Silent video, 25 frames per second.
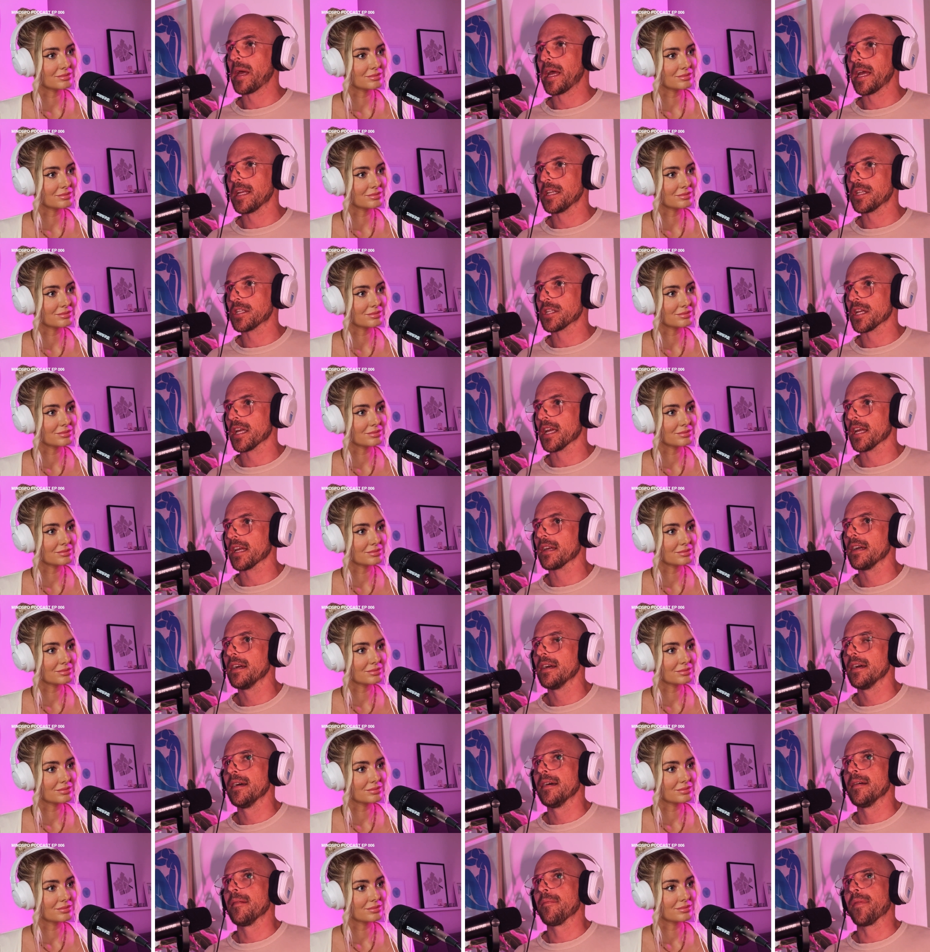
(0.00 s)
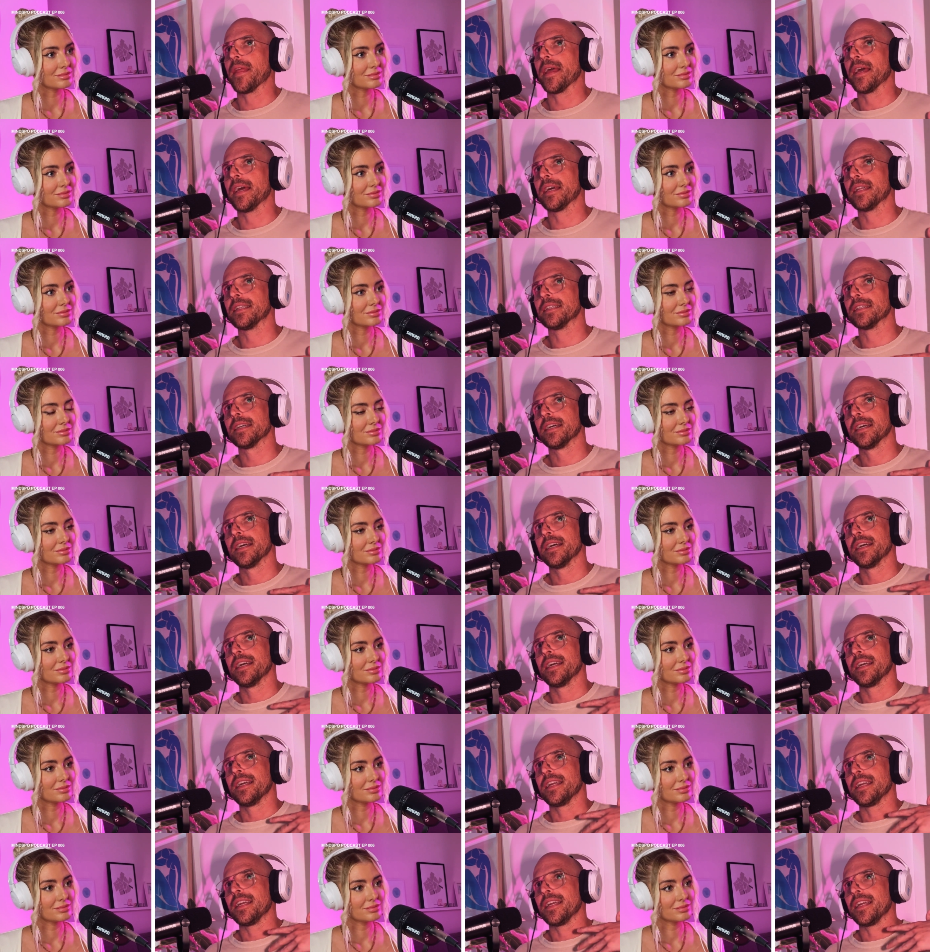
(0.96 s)
Speaker 1: paycheck. And
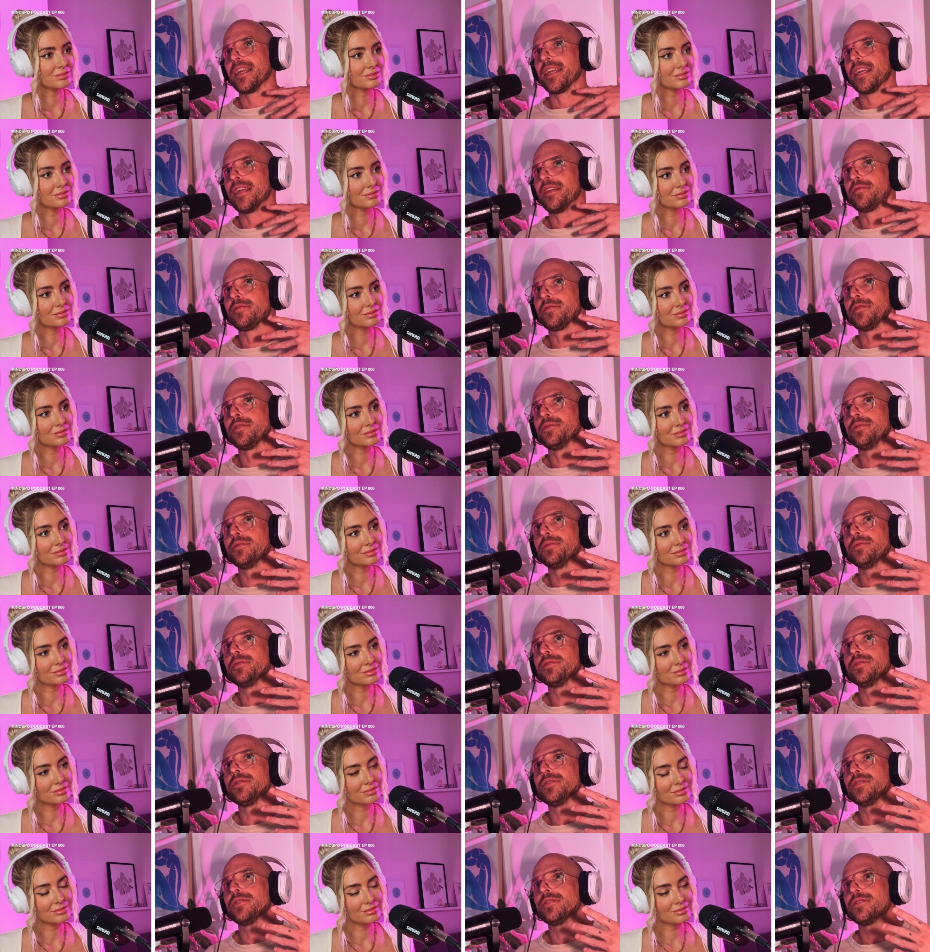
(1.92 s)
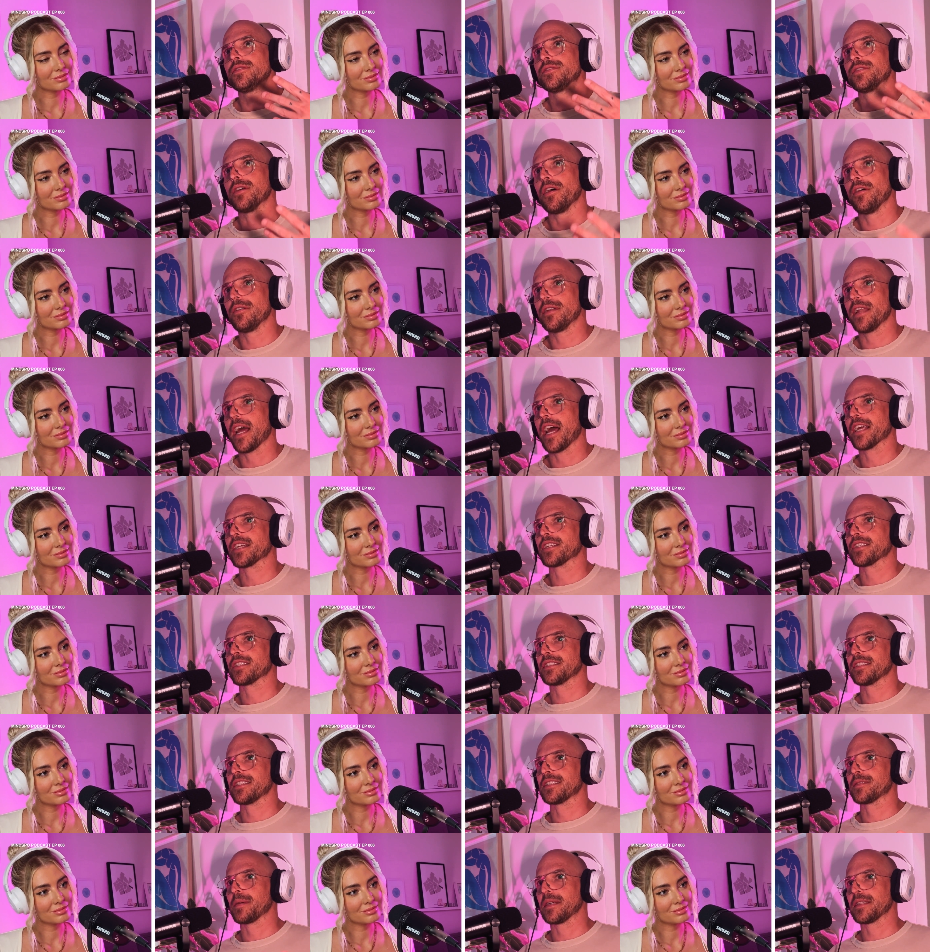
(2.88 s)
if you don't
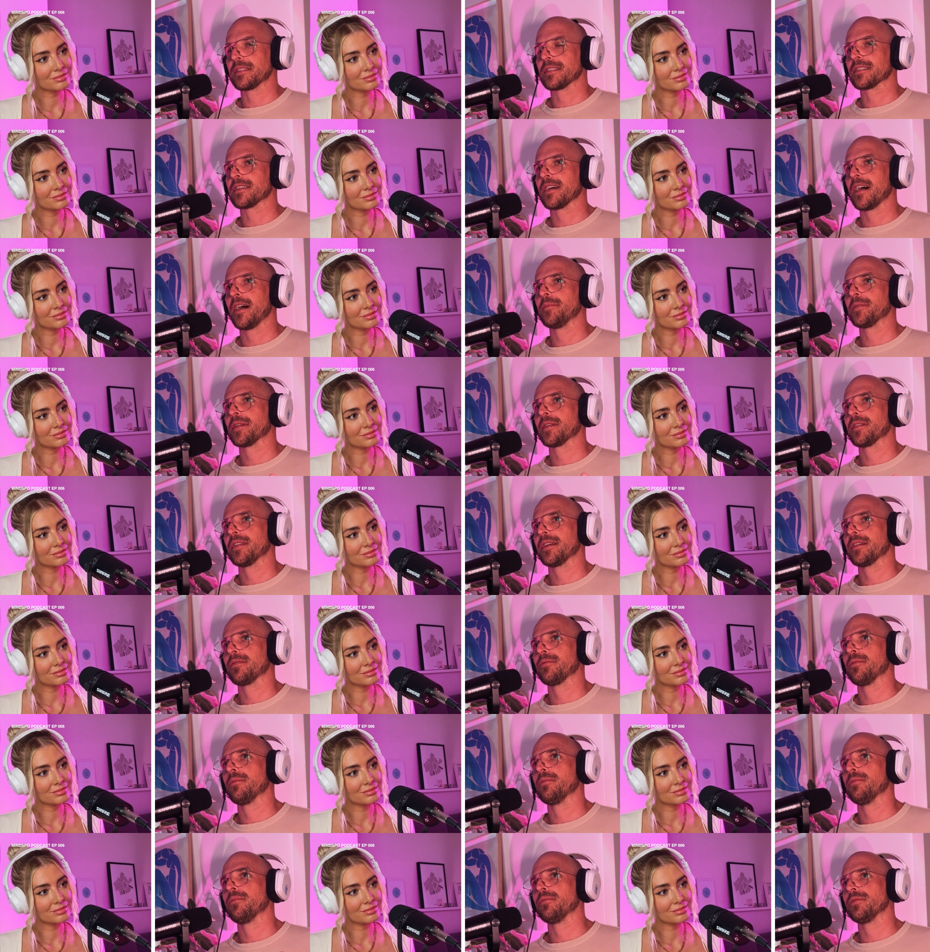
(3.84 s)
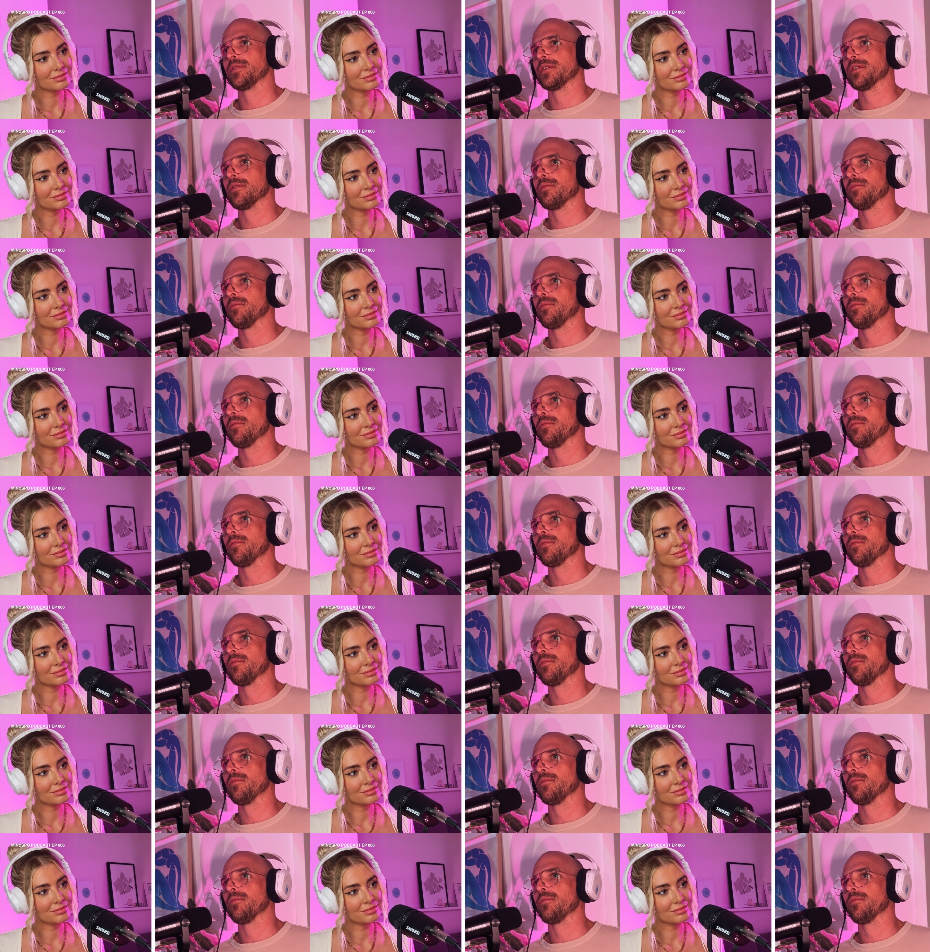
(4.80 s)
actually spend the time to think, well, you